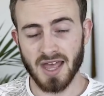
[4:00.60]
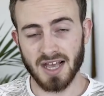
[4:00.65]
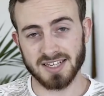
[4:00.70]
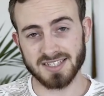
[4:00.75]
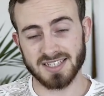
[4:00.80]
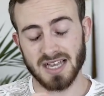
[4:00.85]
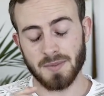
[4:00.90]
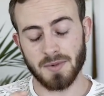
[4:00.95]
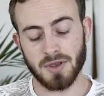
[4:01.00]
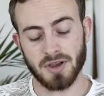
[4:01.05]

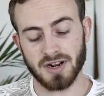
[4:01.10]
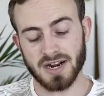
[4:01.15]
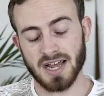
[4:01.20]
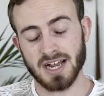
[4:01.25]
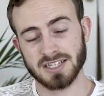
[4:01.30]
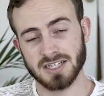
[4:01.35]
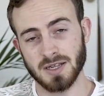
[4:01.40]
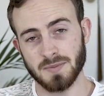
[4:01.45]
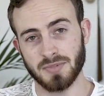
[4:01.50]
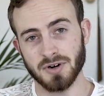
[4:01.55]
except you can
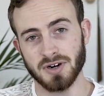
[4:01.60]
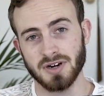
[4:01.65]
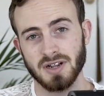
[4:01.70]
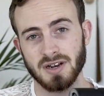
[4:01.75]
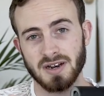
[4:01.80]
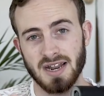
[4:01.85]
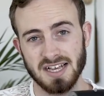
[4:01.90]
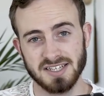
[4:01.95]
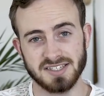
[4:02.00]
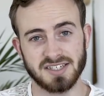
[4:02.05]
actually put
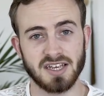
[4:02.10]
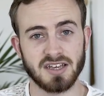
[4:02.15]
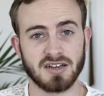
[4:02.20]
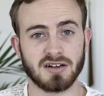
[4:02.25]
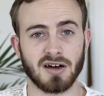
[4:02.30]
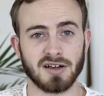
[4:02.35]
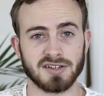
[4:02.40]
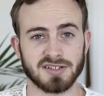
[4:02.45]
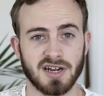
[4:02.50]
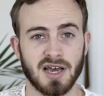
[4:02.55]
in SD
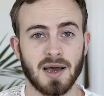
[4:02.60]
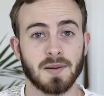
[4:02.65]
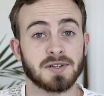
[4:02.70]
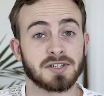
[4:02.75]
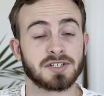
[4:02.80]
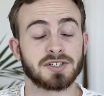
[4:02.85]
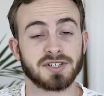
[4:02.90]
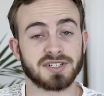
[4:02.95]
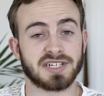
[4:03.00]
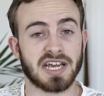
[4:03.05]
cards that are up to
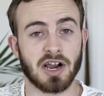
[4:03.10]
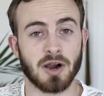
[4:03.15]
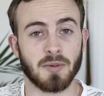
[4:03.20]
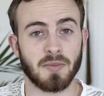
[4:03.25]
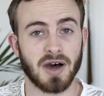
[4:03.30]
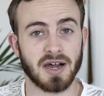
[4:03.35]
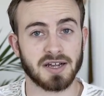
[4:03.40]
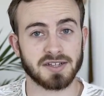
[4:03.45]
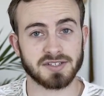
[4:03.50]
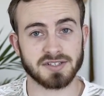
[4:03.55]
2
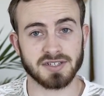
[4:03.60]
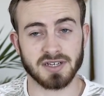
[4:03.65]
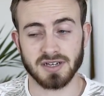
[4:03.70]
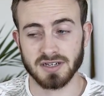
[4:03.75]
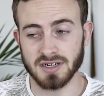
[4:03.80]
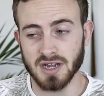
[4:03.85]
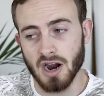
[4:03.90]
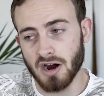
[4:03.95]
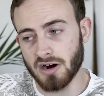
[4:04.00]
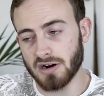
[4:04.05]
terabytes.
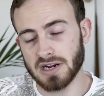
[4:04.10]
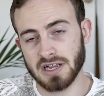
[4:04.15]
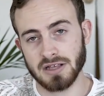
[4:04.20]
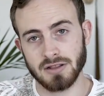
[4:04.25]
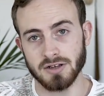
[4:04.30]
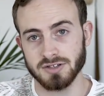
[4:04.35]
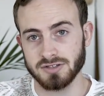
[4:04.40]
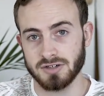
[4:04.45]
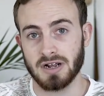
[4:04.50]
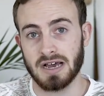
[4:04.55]
And currently
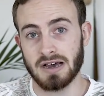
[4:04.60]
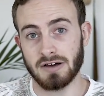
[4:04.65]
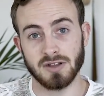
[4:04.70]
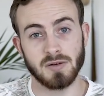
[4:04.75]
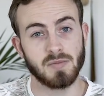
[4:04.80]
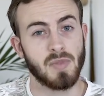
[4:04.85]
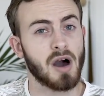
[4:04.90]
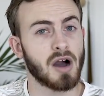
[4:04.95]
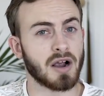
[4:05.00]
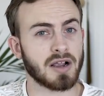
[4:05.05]
those are not on the
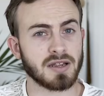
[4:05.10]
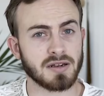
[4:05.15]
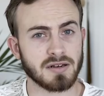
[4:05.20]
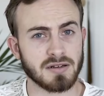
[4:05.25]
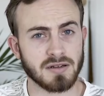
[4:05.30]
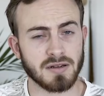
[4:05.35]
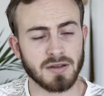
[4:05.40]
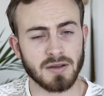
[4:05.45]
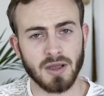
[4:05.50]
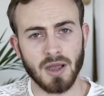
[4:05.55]

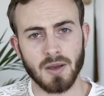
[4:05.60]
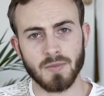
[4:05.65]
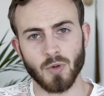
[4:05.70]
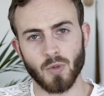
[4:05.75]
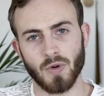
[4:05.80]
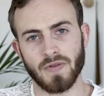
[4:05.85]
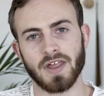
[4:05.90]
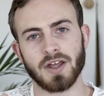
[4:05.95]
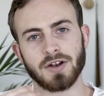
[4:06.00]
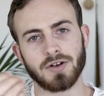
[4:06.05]
market. But
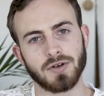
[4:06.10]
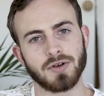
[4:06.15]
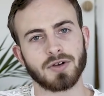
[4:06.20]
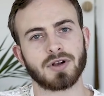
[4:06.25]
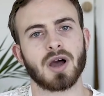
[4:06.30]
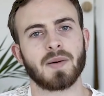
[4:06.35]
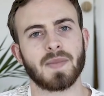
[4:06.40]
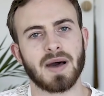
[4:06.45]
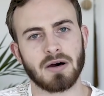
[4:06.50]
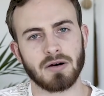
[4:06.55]
when they do
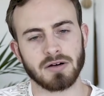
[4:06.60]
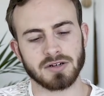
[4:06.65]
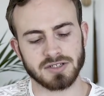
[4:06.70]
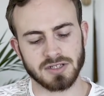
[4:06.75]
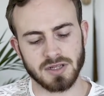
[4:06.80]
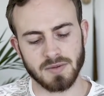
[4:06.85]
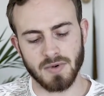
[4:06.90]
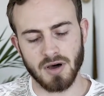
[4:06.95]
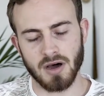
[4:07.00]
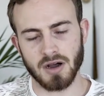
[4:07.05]
come out onto
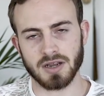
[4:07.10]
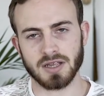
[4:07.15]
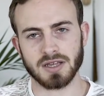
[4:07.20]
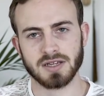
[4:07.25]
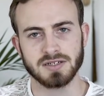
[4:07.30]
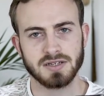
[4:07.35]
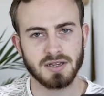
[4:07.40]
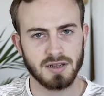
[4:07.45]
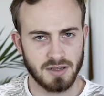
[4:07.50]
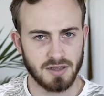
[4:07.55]
the
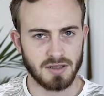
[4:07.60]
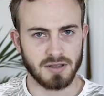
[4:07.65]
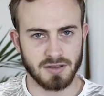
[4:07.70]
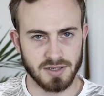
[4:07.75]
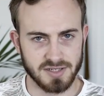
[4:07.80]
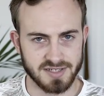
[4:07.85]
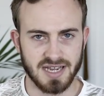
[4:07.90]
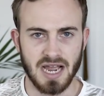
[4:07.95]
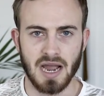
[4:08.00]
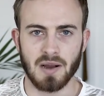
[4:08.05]
market,
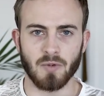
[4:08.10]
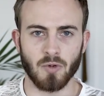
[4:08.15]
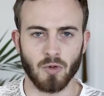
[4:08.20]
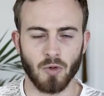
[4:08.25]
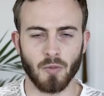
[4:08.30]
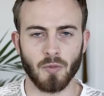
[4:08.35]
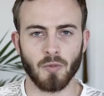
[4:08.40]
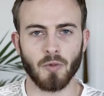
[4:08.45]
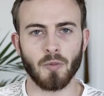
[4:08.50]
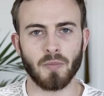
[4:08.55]
this camera
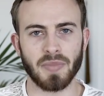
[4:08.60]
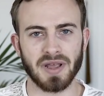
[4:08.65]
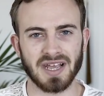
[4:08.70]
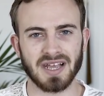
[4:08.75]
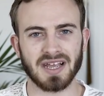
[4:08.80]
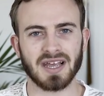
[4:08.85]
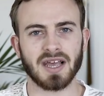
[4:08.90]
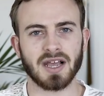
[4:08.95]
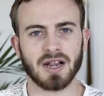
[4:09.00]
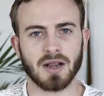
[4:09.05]
will
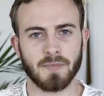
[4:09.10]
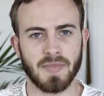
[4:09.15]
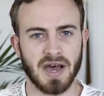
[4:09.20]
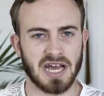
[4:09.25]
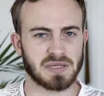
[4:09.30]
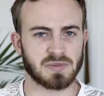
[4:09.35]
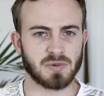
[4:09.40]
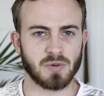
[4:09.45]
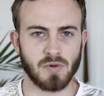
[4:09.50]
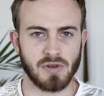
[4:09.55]
be
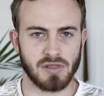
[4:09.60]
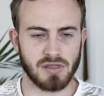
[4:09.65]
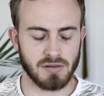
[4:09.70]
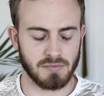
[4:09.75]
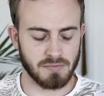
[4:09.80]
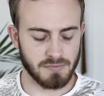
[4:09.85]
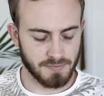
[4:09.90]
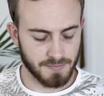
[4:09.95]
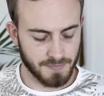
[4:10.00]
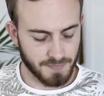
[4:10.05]
compatible with
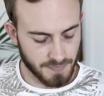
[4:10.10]
them.